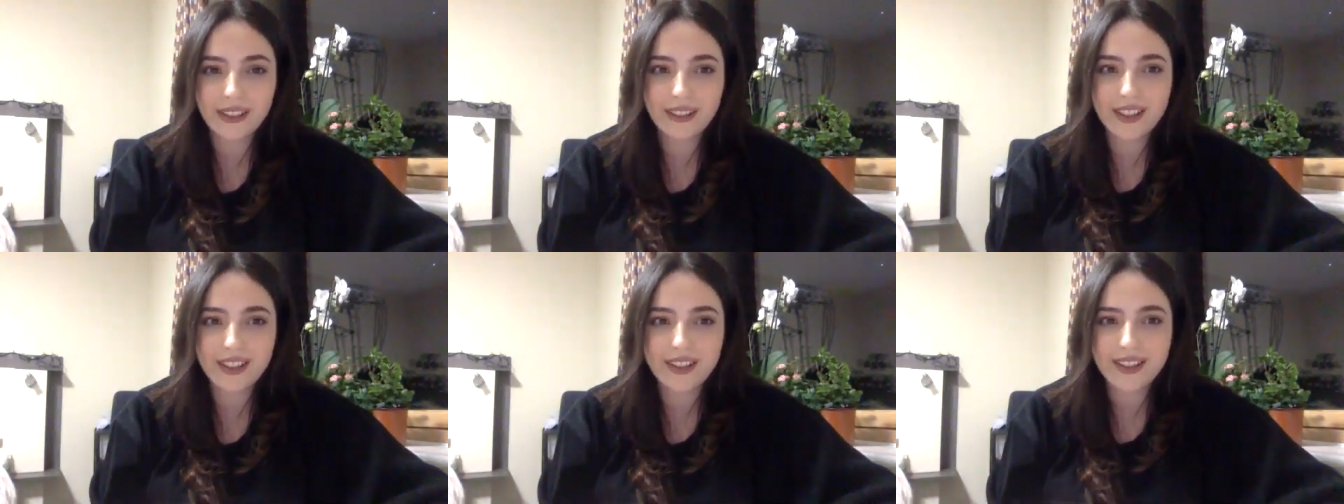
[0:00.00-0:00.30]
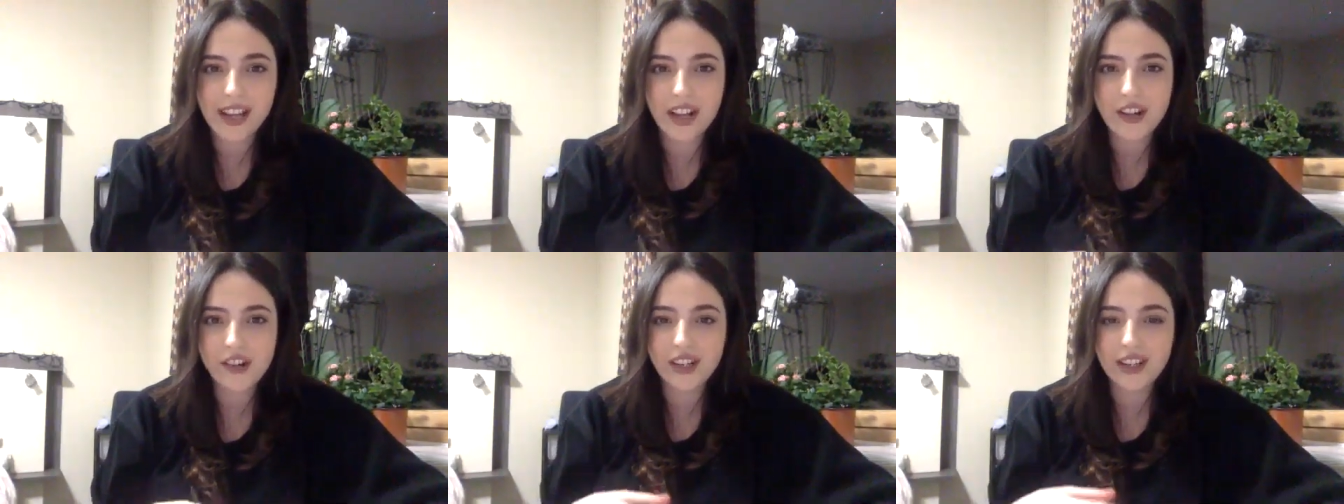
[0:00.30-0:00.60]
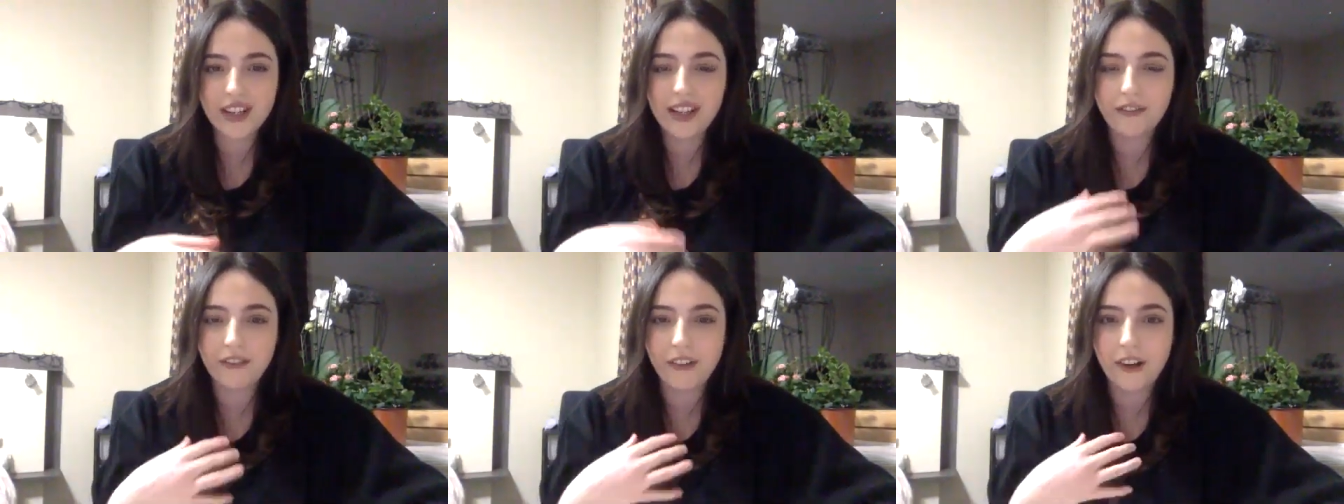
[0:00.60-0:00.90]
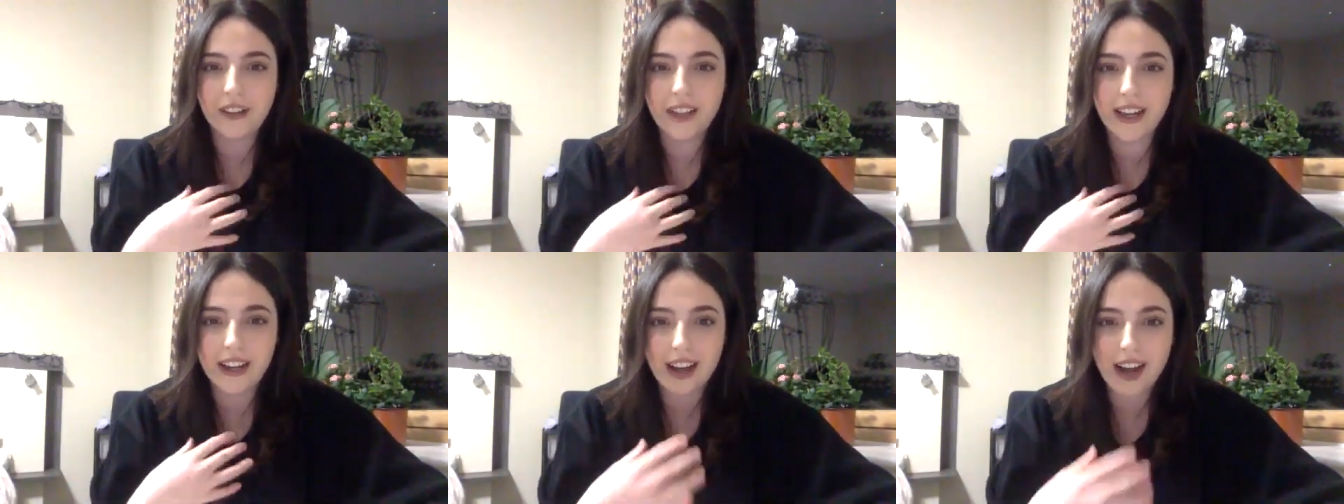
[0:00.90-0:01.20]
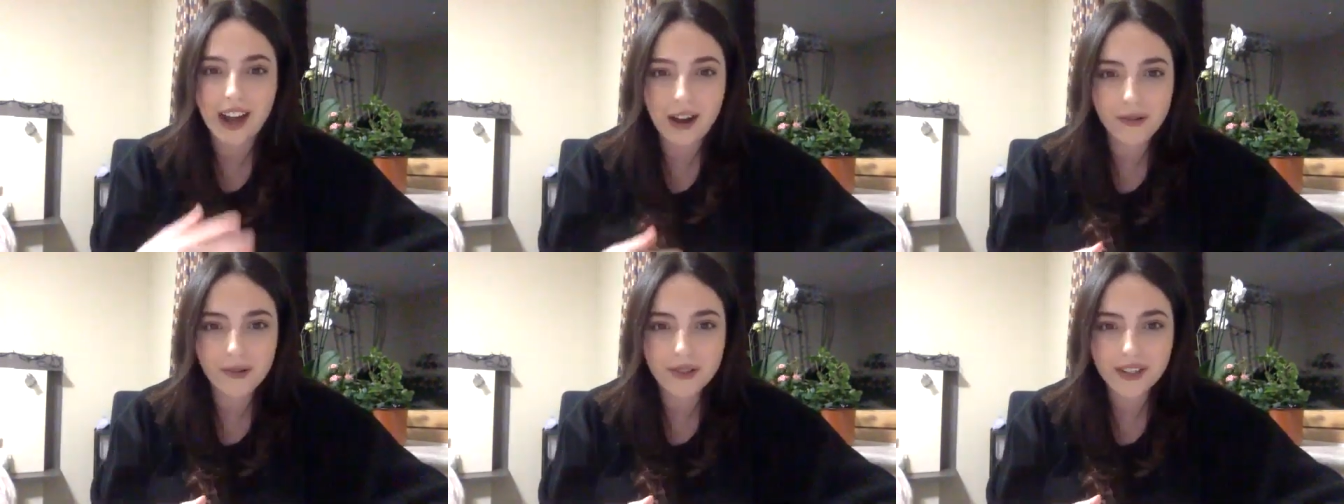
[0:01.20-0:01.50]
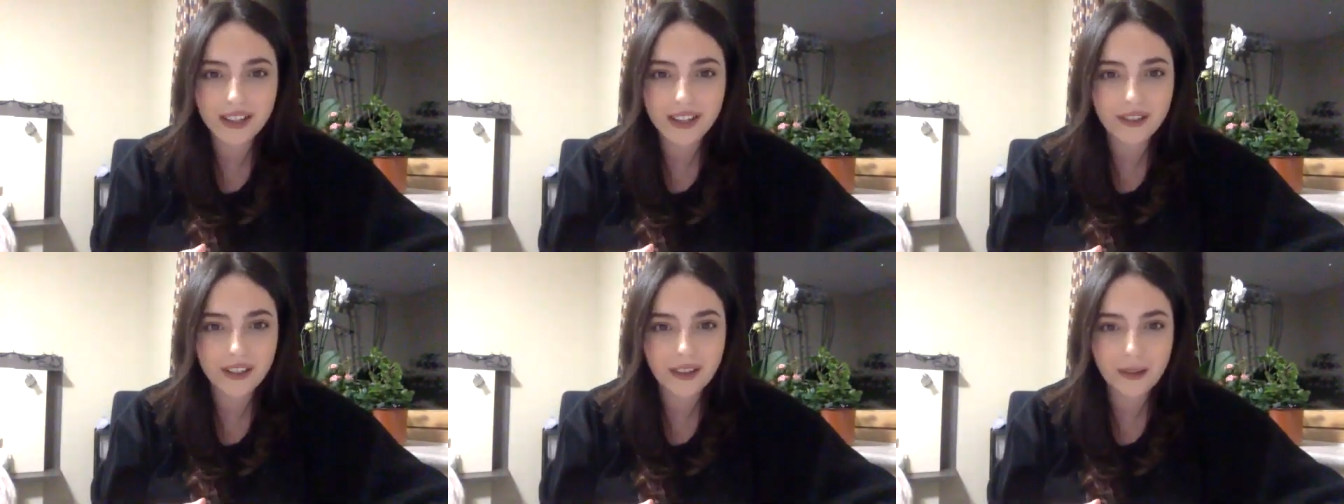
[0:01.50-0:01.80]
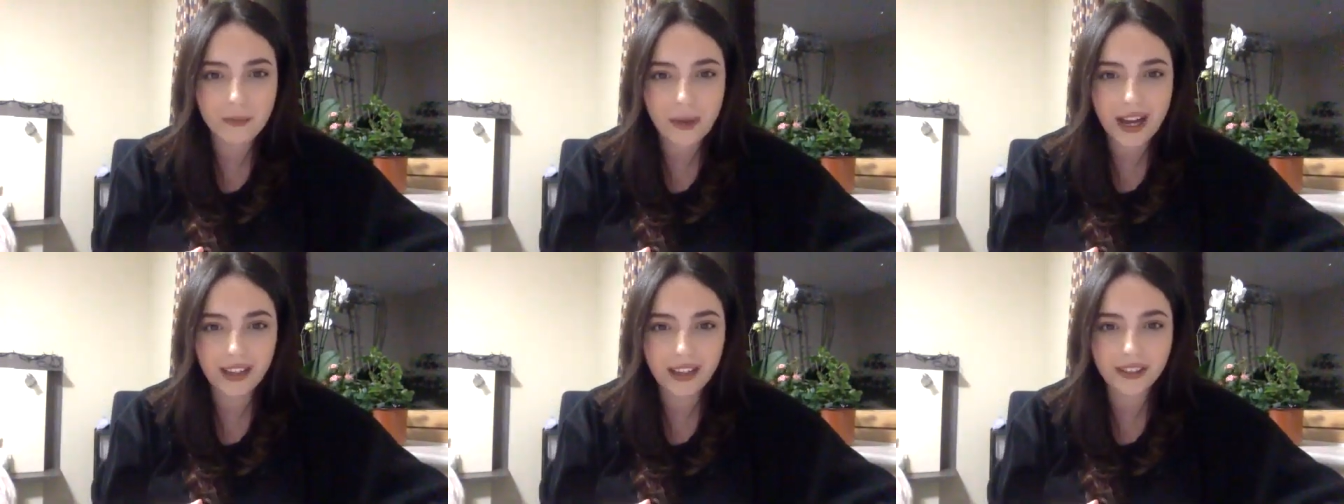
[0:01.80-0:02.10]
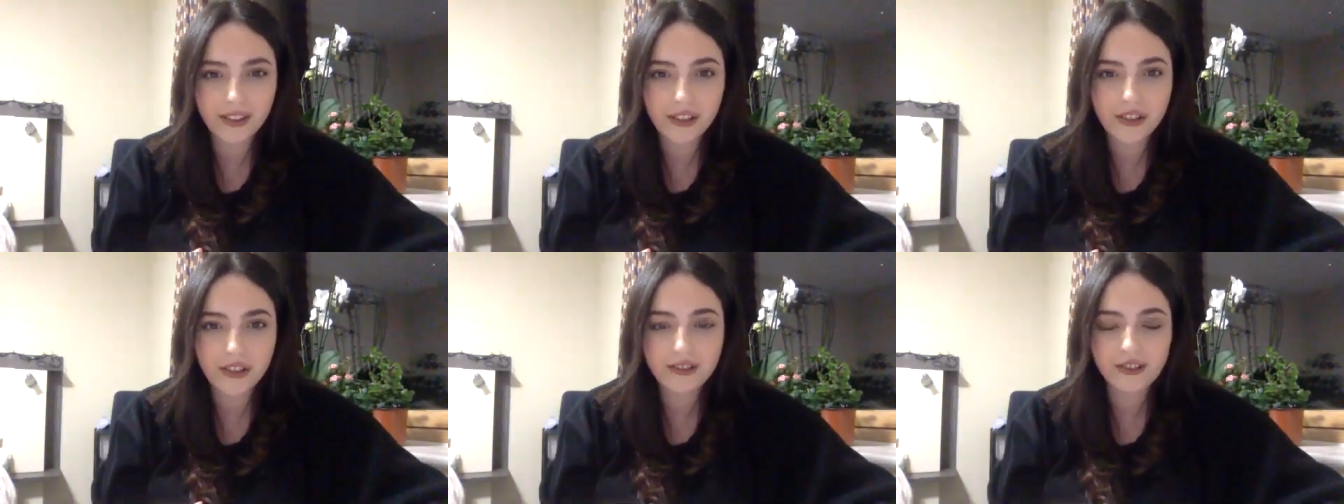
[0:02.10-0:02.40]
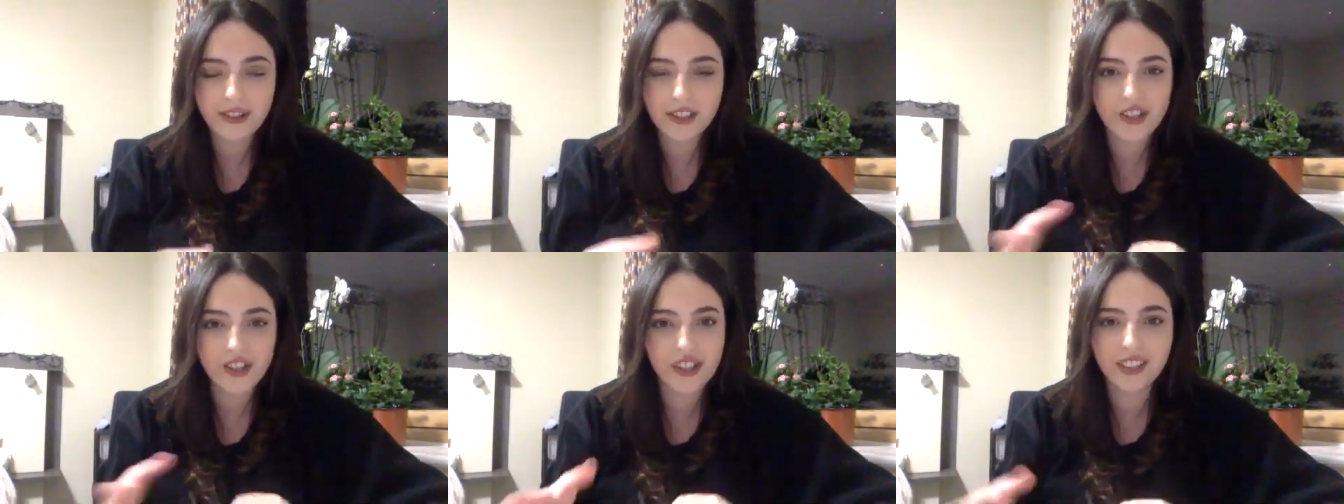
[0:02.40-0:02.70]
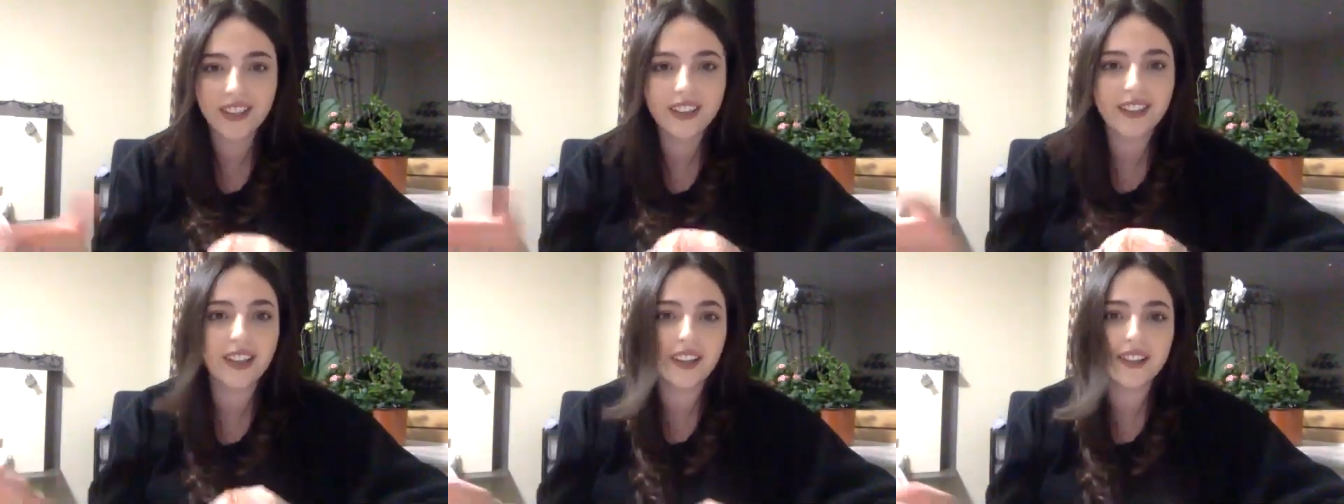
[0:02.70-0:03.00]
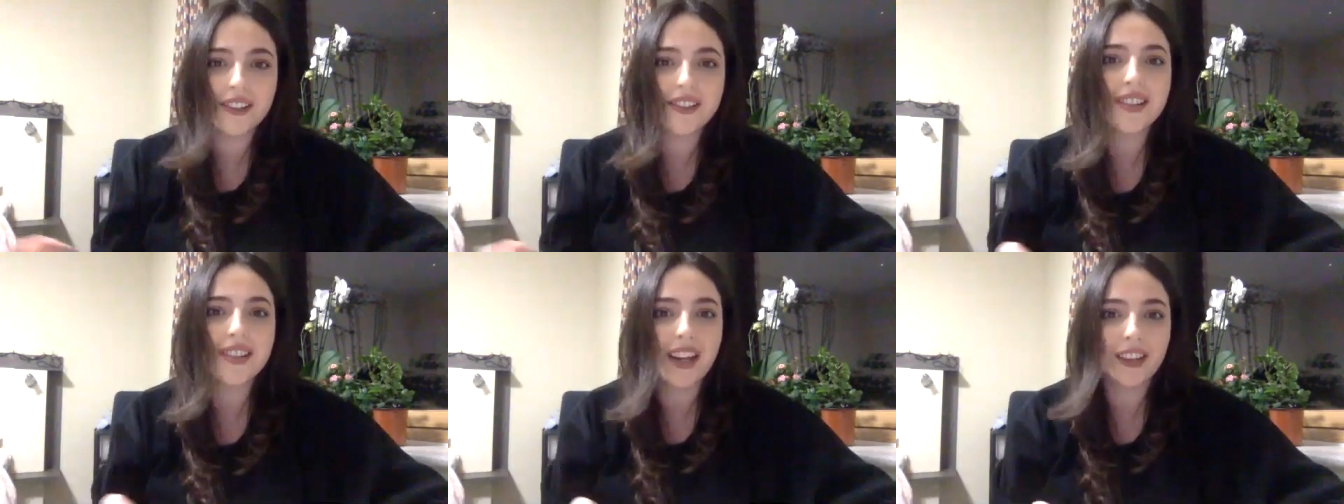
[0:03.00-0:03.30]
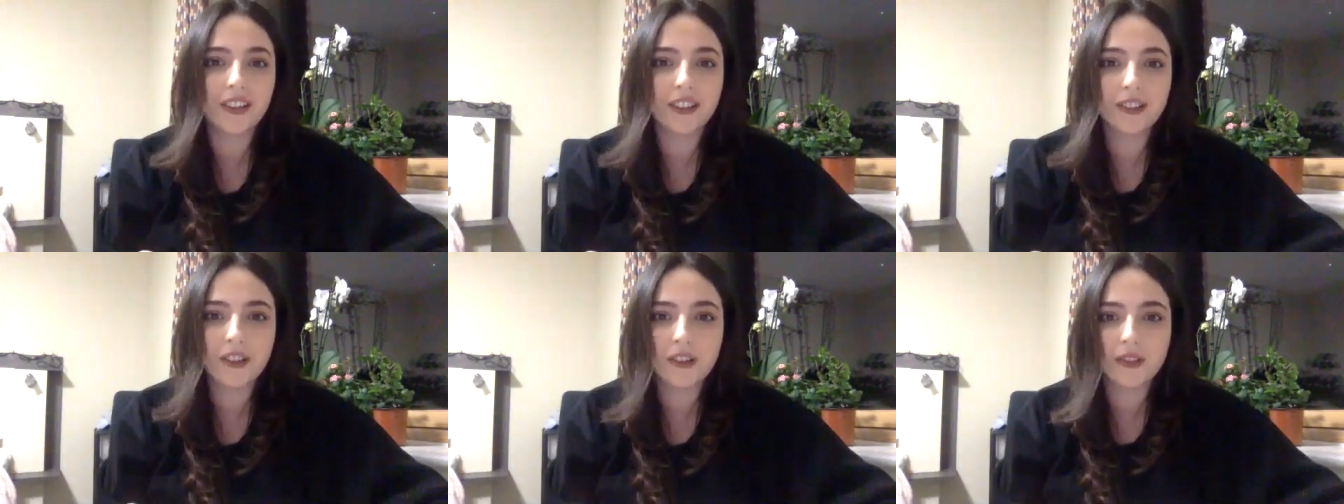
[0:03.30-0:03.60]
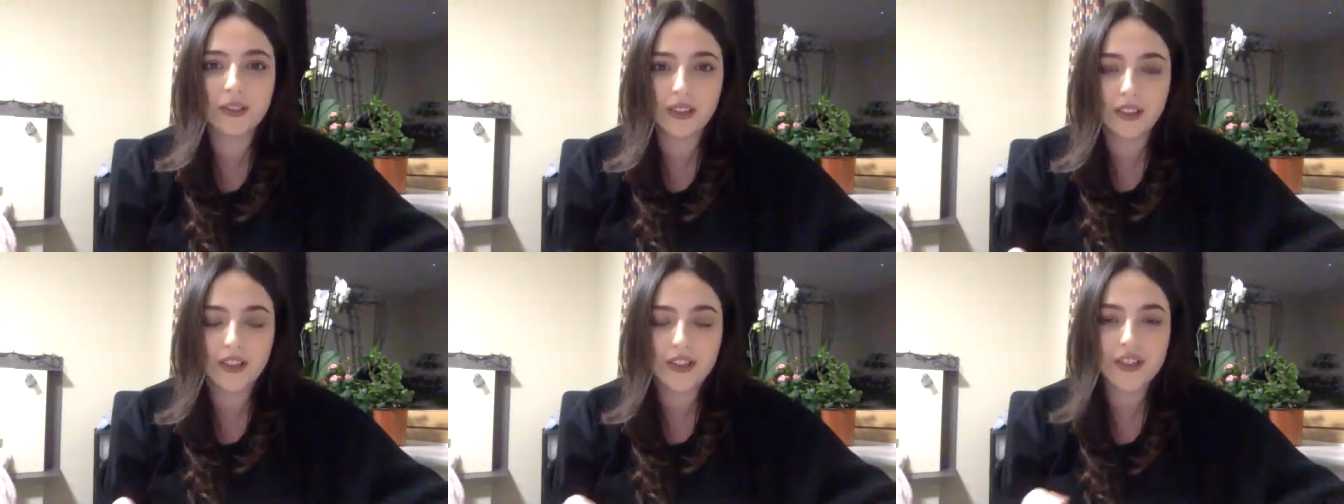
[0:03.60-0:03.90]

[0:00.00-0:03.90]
essentially it felt like I was giving the bad news because she didn't understand the doctor.